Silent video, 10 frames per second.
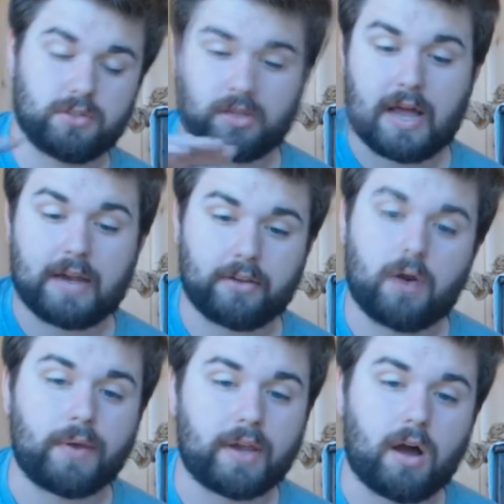There's a lot
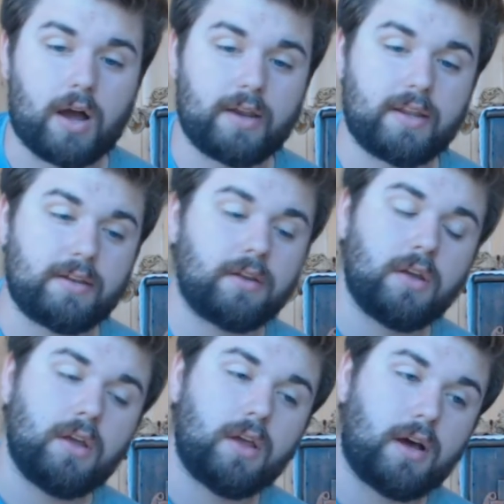going on,
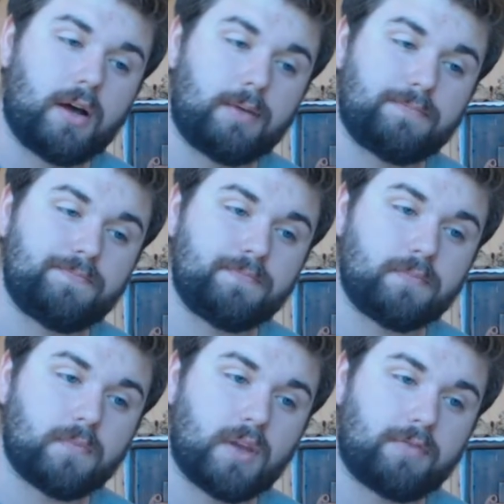and
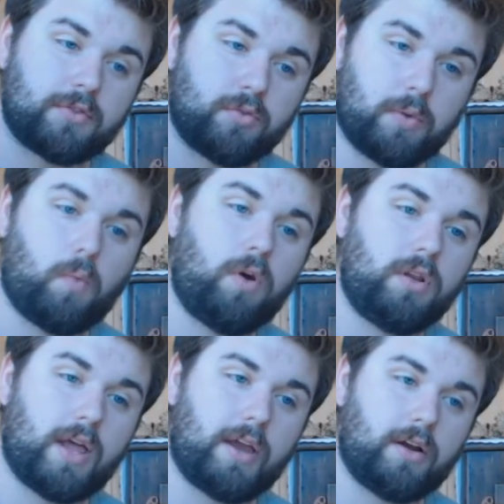if there's only
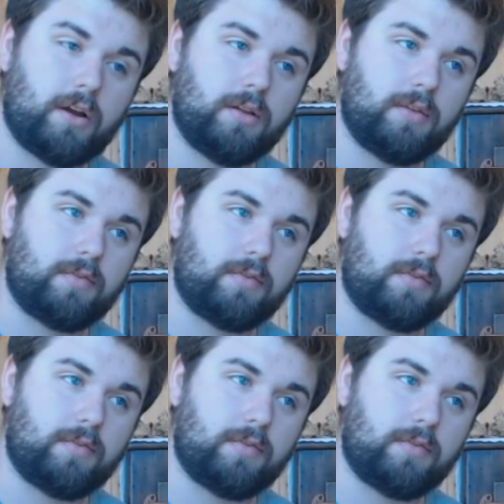one layer,